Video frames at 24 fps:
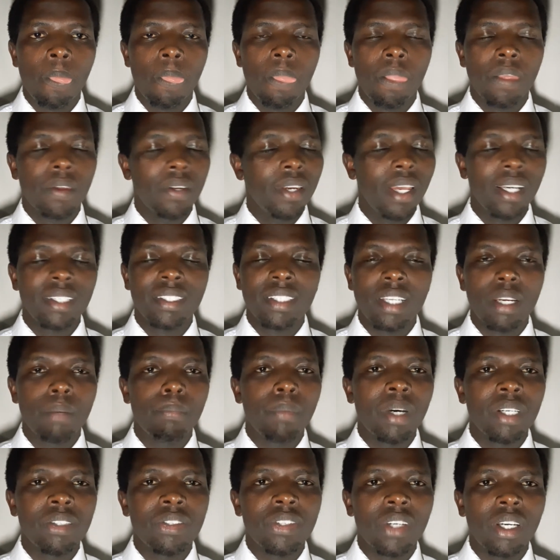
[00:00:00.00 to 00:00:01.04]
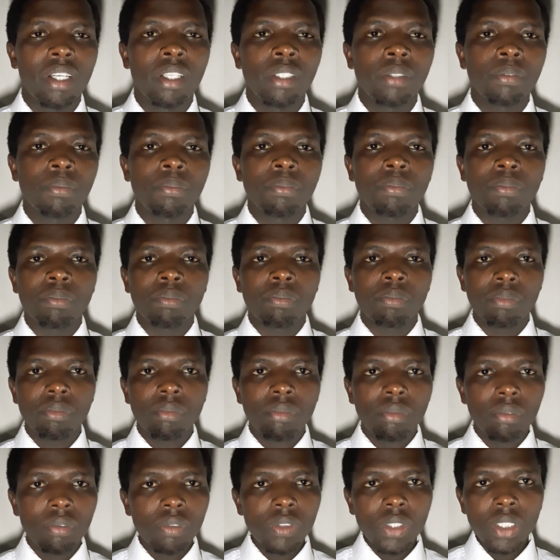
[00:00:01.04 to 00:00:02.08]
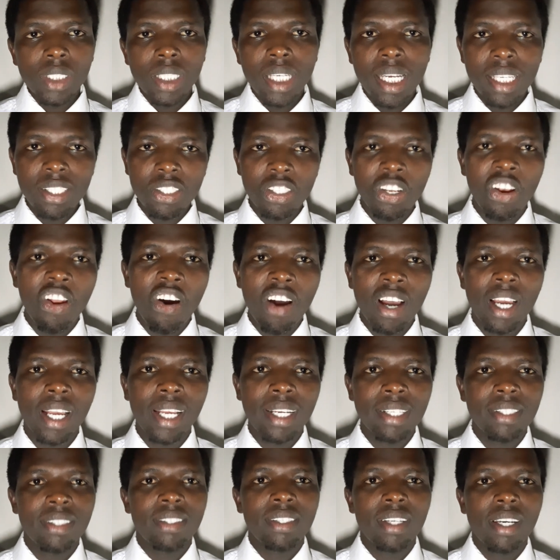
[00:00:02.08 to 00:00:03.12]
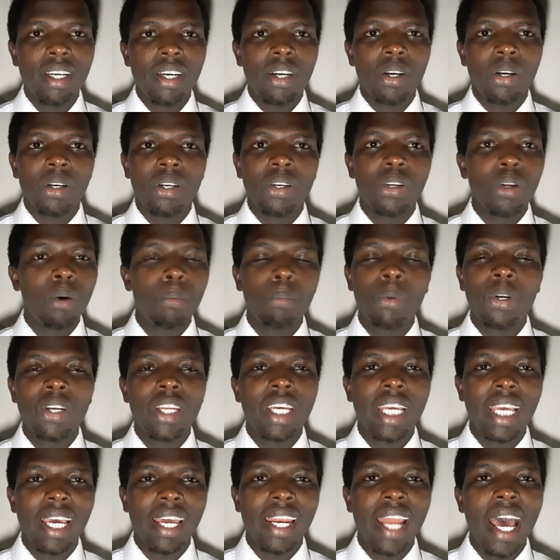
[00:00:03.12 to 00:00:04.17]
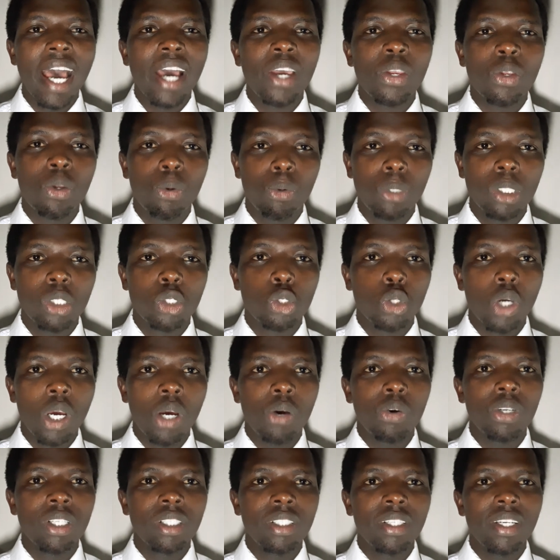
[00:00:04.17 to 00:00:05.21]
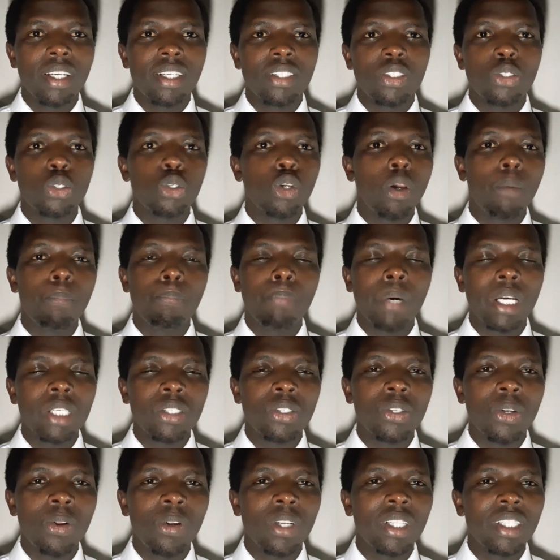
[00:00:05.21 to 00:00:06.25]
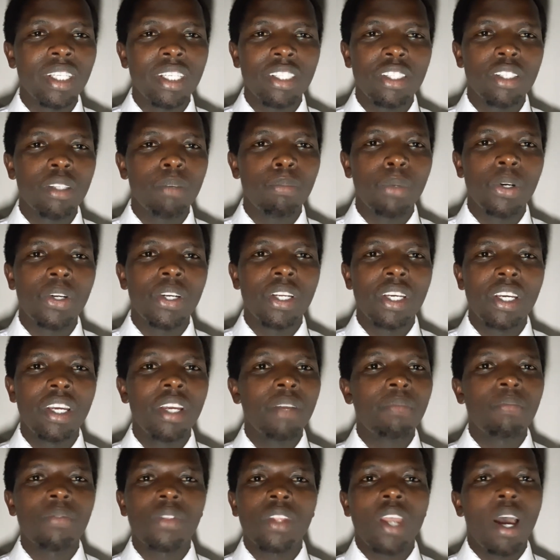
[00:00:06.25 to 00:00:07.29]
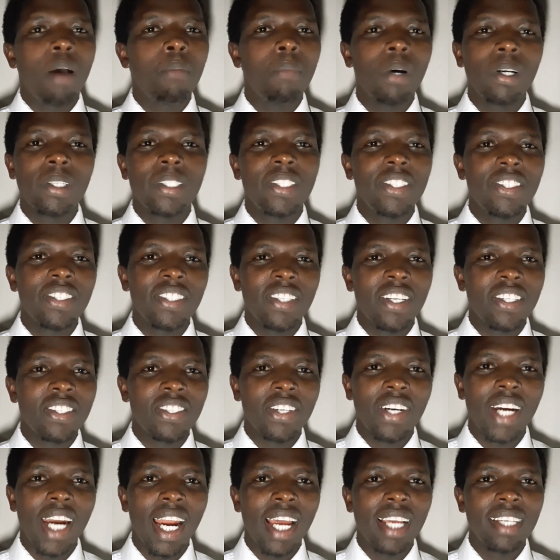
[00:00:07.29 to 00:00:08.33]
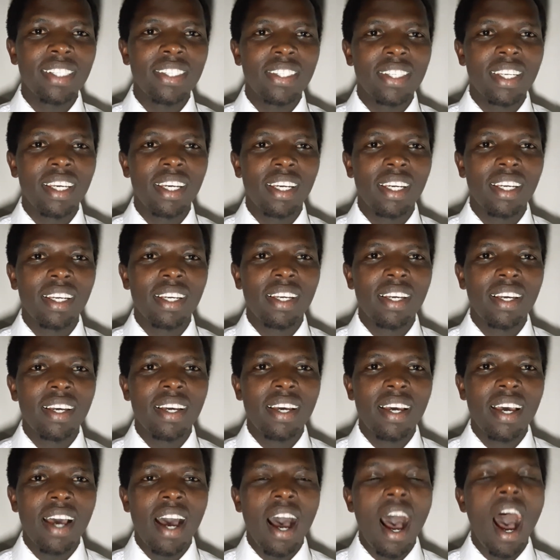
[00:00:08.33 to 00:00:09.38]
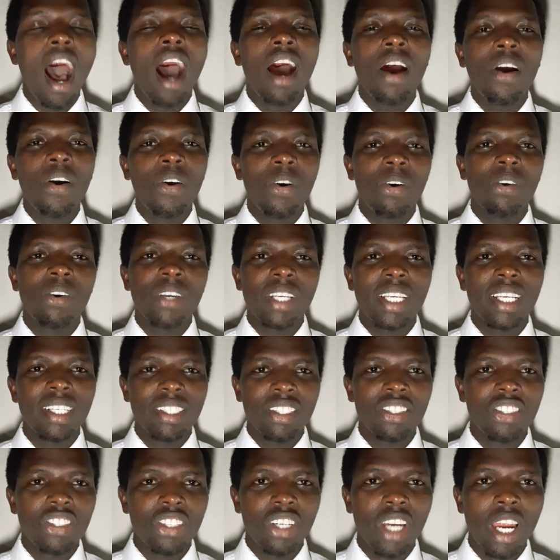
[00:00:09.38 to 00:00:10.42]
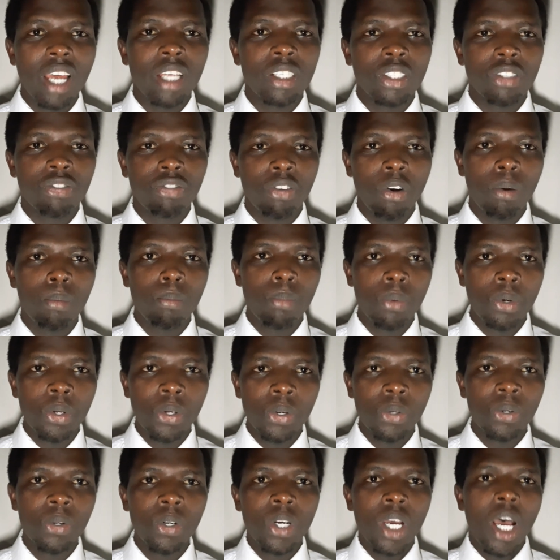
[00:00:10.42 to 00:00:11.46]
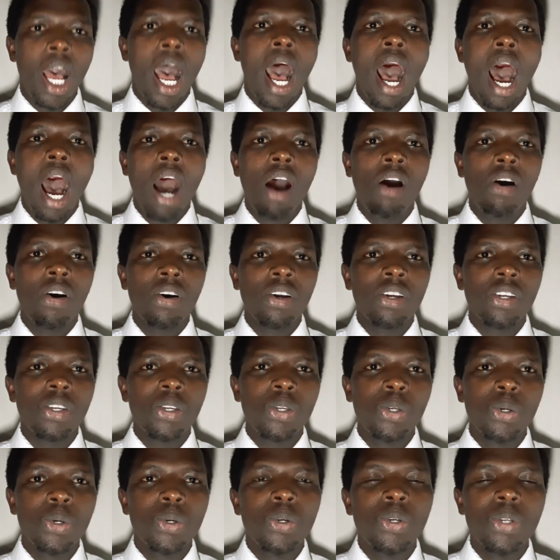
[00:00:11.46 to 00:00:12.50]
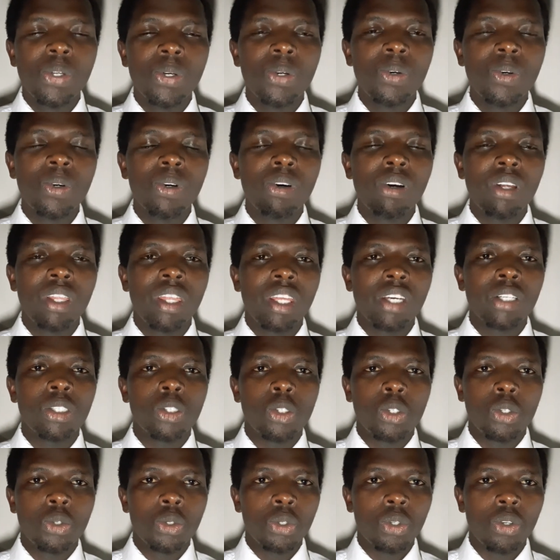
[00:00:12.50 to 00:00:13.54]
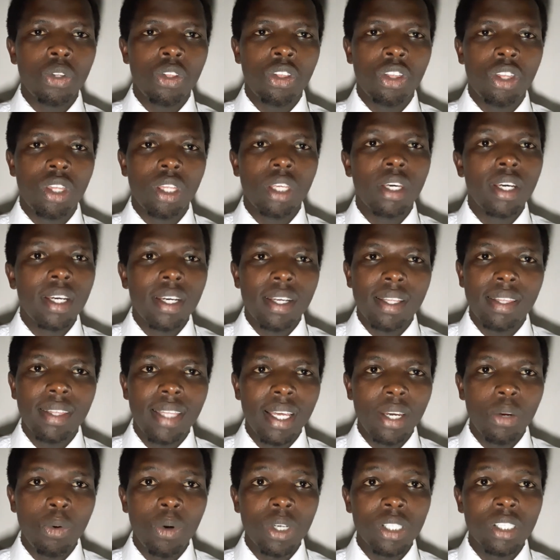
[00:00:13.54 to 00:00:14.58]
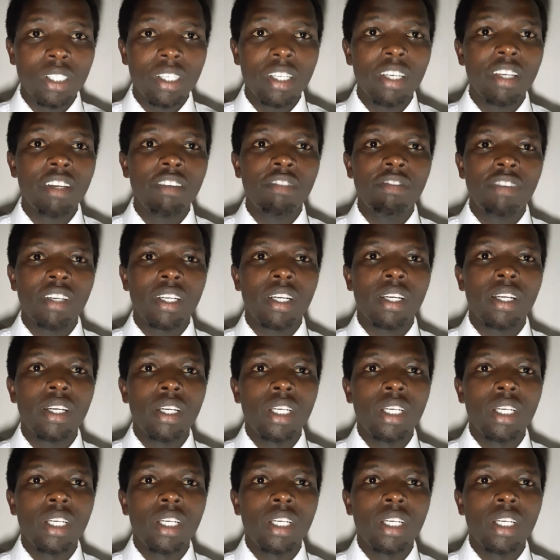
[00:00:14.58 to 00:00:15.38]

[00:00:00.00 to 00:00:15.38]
it doesn't matter. As long as nobody can argue with your witness, your personal testimony about Jesus Christ, how he has transformed you, how you knew the truth that was given